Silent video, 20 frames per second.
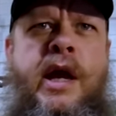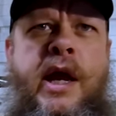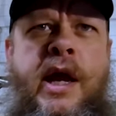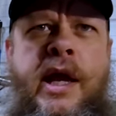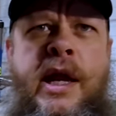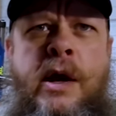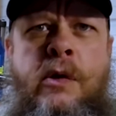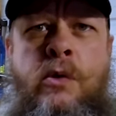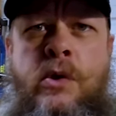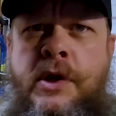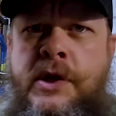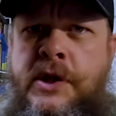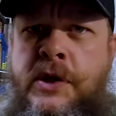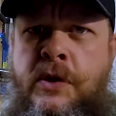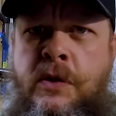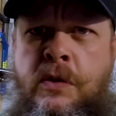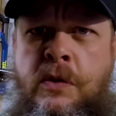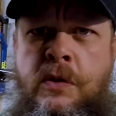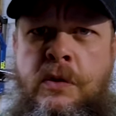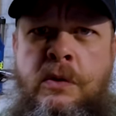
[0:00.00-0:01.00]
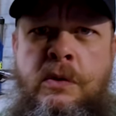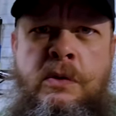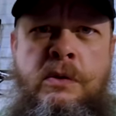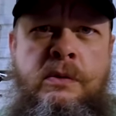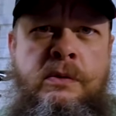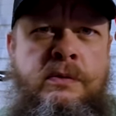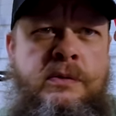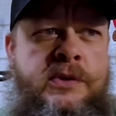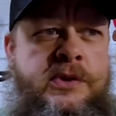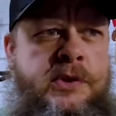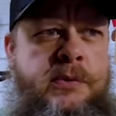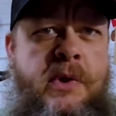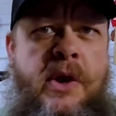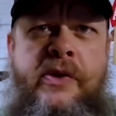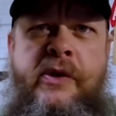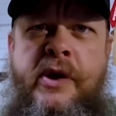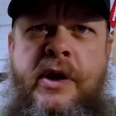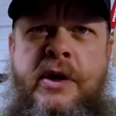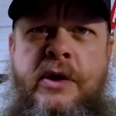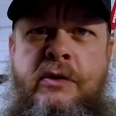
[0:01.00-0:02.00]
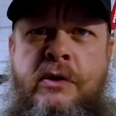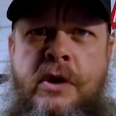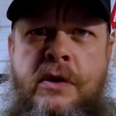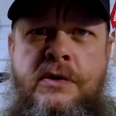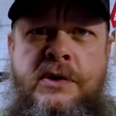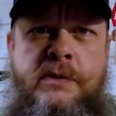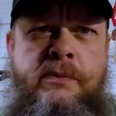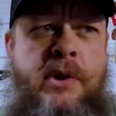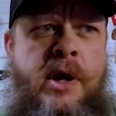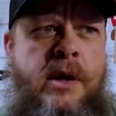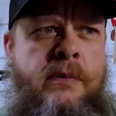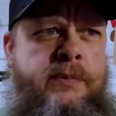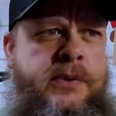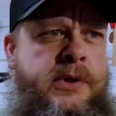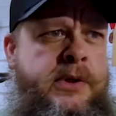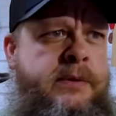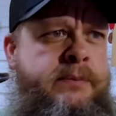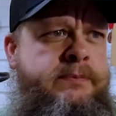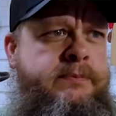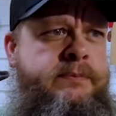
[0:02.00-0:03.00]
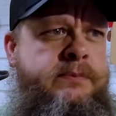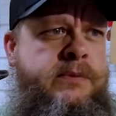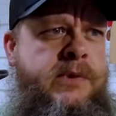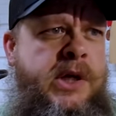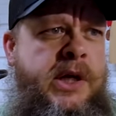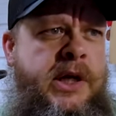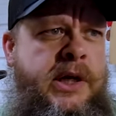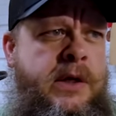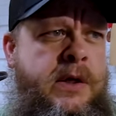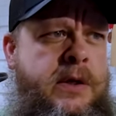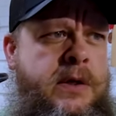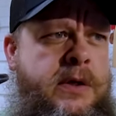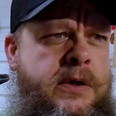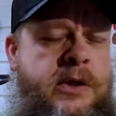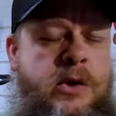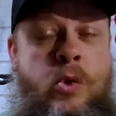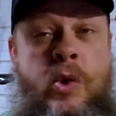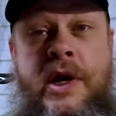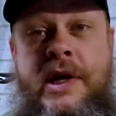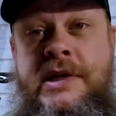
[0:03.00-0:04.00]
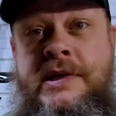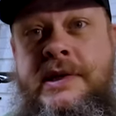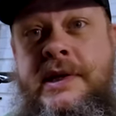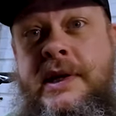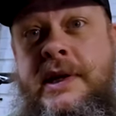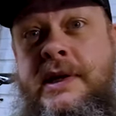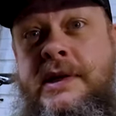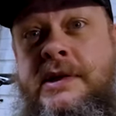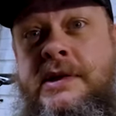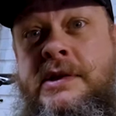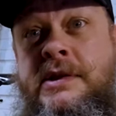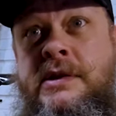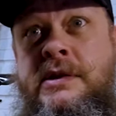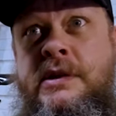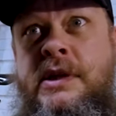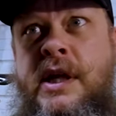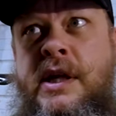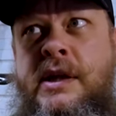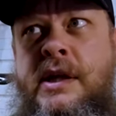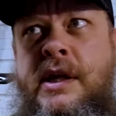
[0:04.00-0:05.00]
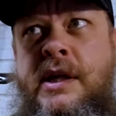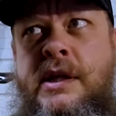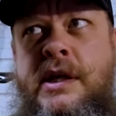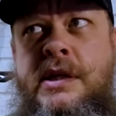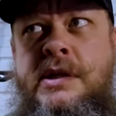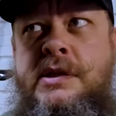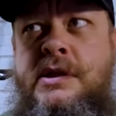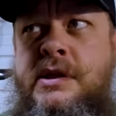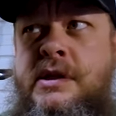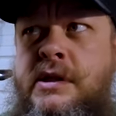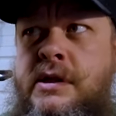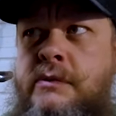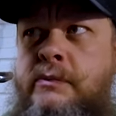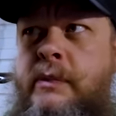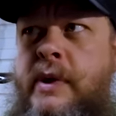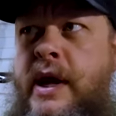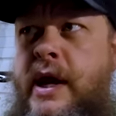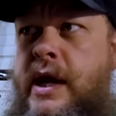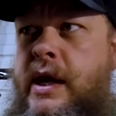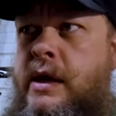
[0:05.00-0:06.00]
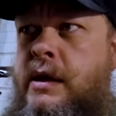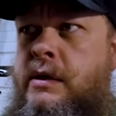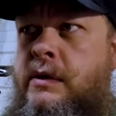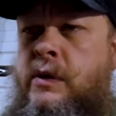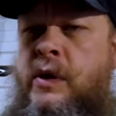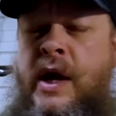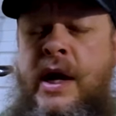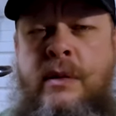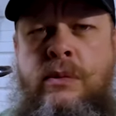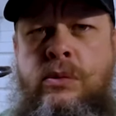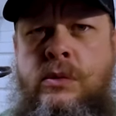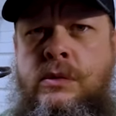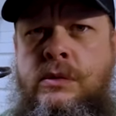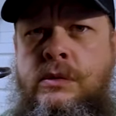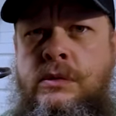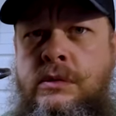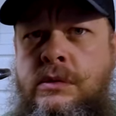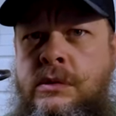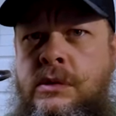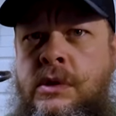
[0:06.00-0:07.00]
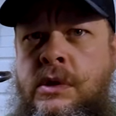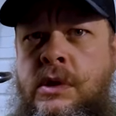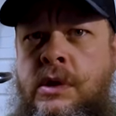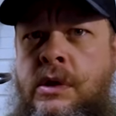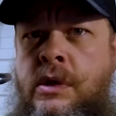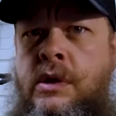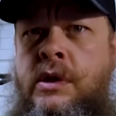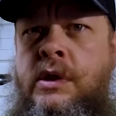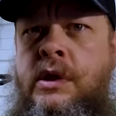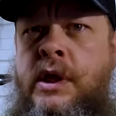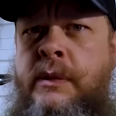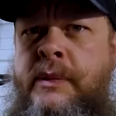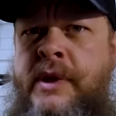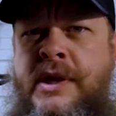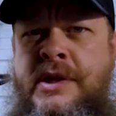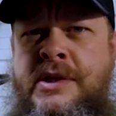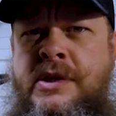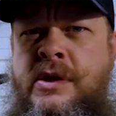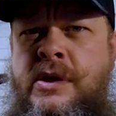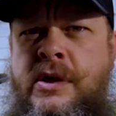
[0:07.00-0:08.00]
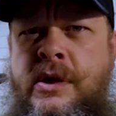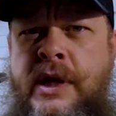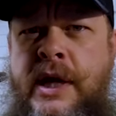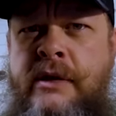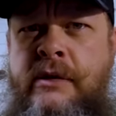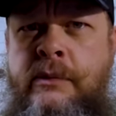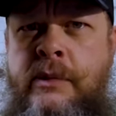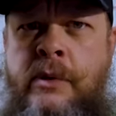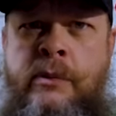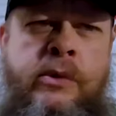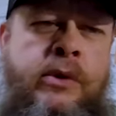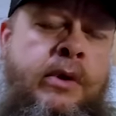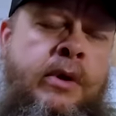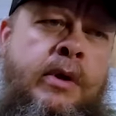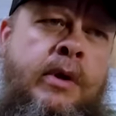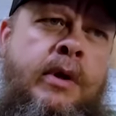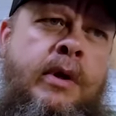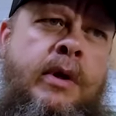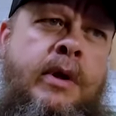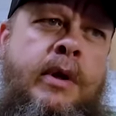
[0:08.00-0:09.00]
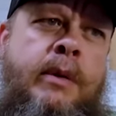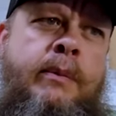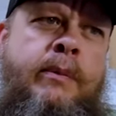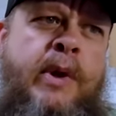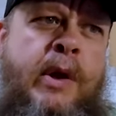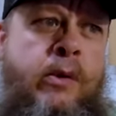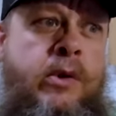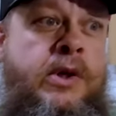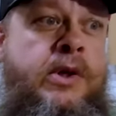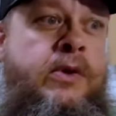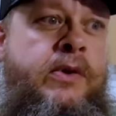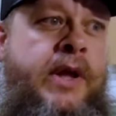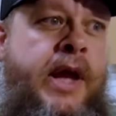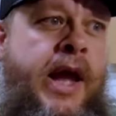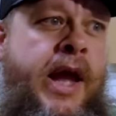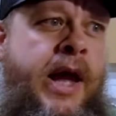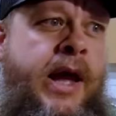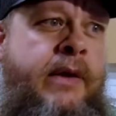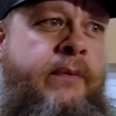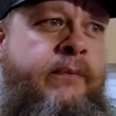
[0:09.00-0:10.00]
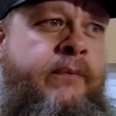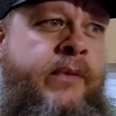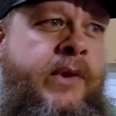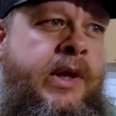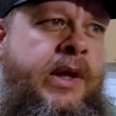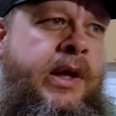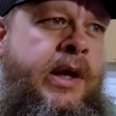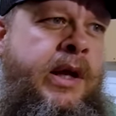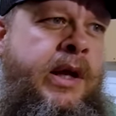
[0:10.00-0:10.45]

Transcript: And I want to do some other enduros that pop up, like uh, the Quick Six. I think that's in May or April. I'm not sure, I can't remember. But I want to do that.